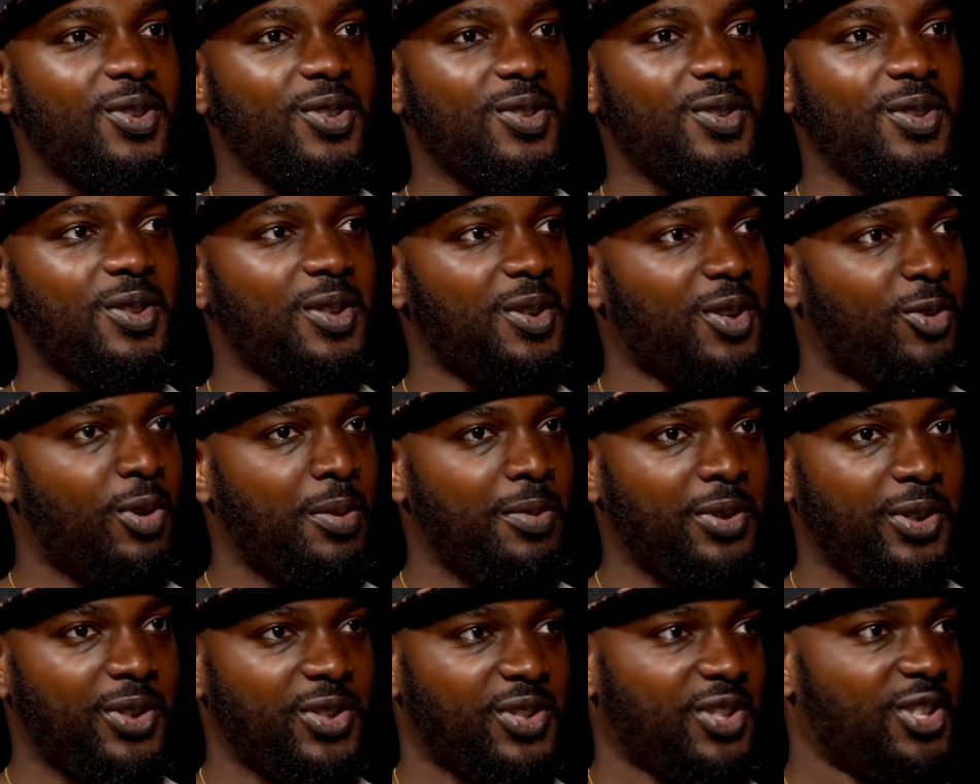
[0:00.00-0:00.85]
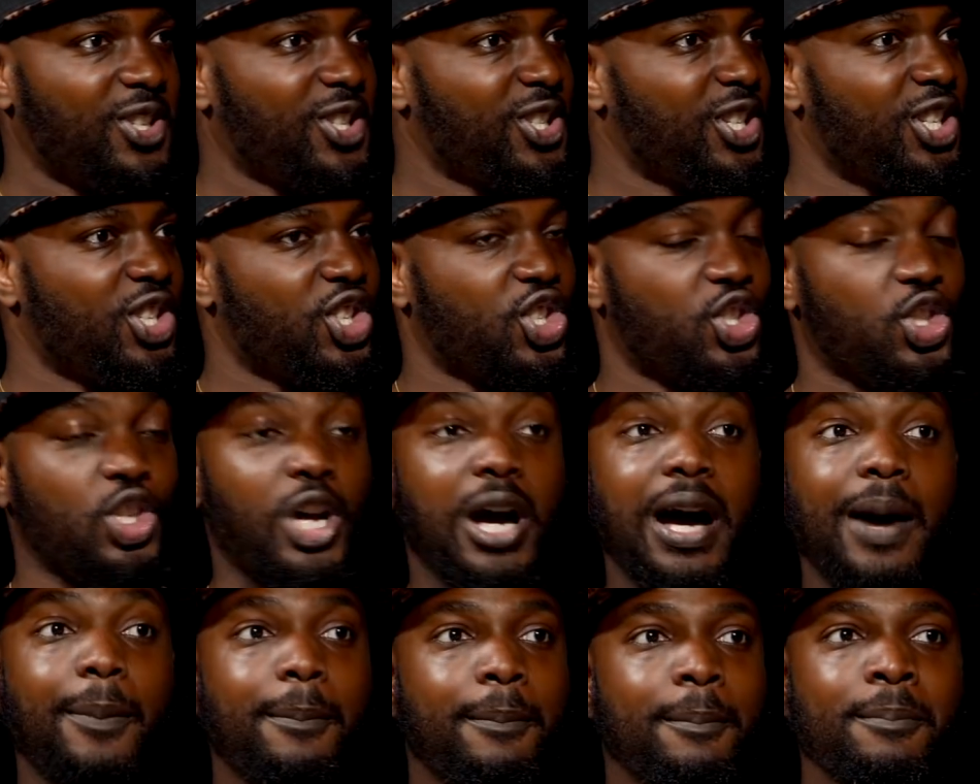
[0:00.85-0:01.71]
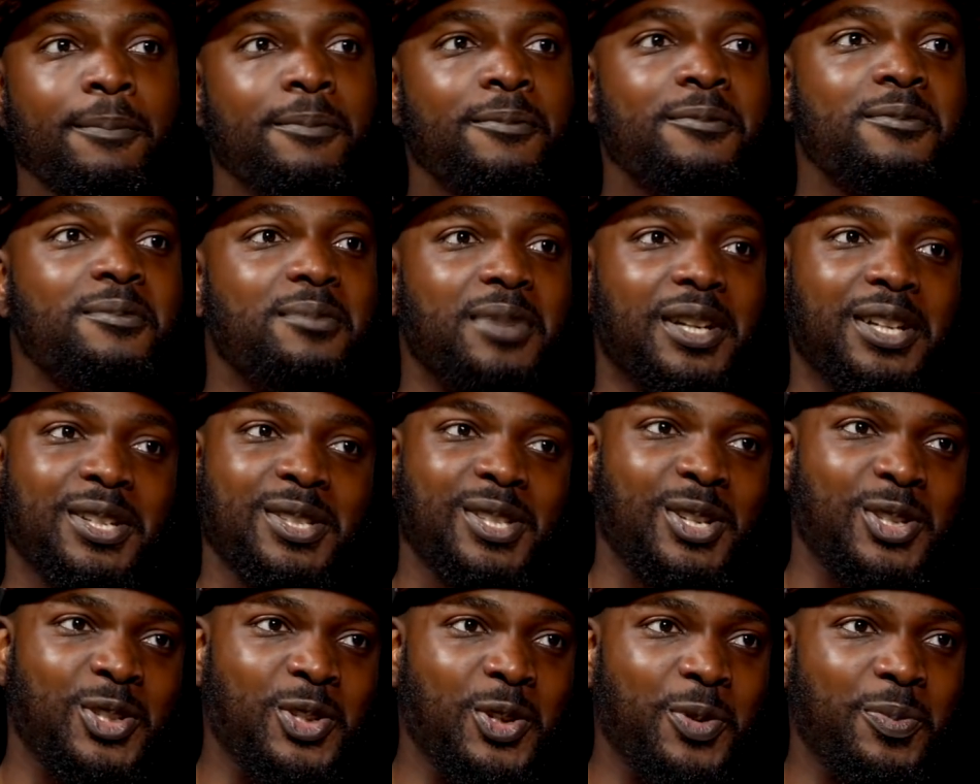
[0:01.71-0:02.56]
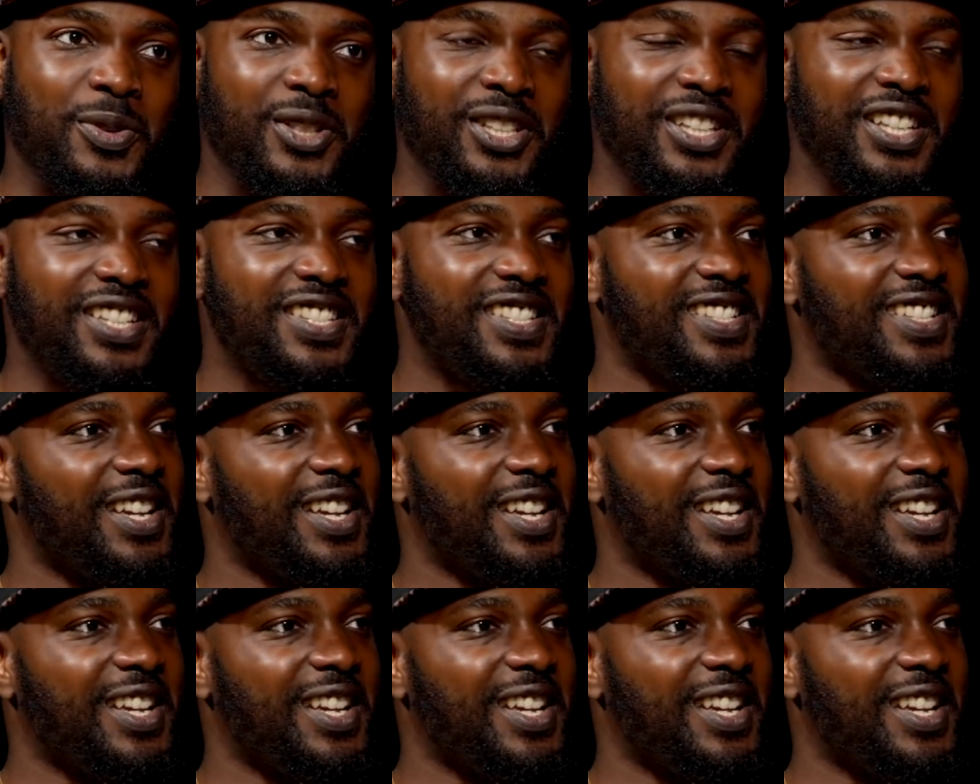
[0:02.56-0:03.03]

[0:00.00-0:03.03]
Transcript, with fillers: the criminals are just going to stop because there's no police.